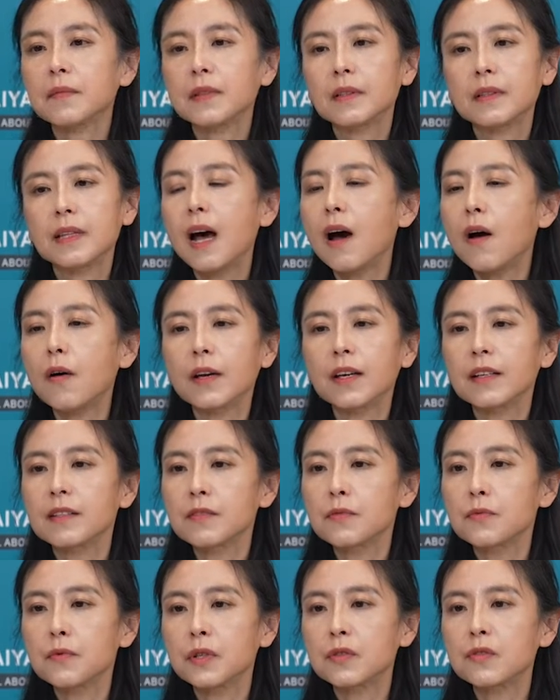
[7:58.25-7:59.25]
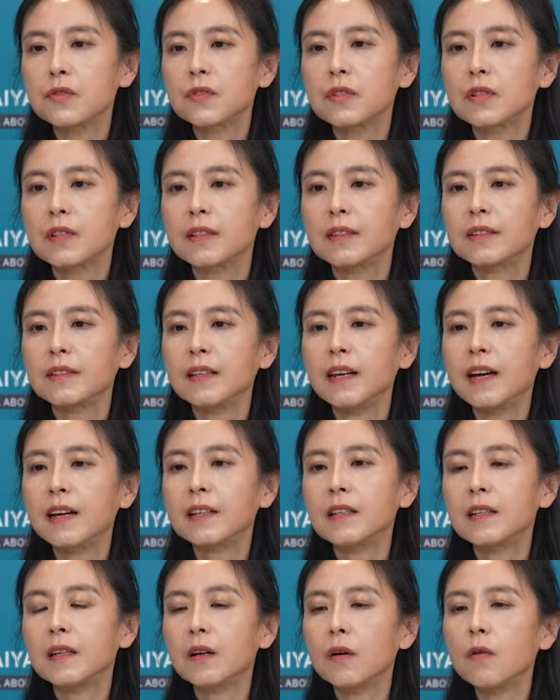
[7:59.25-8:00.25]
now reached
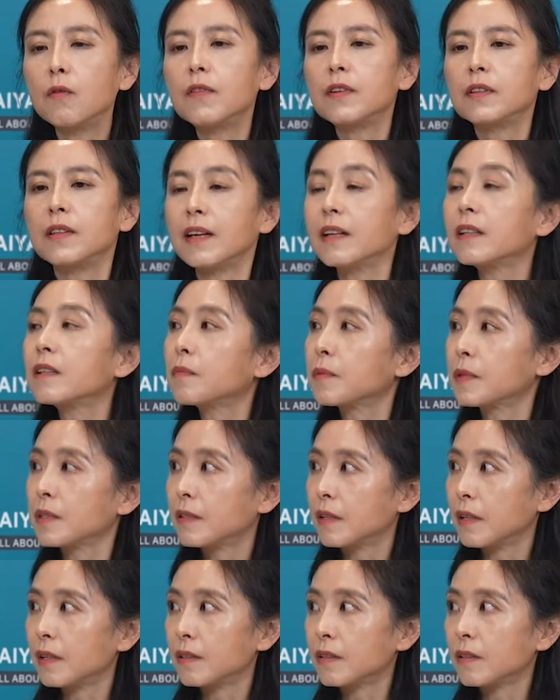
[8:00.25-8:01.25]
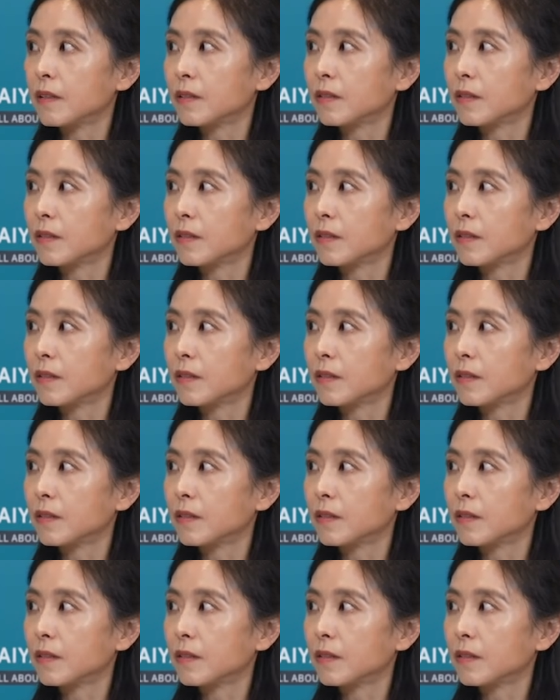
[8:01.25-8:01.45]
over 90%.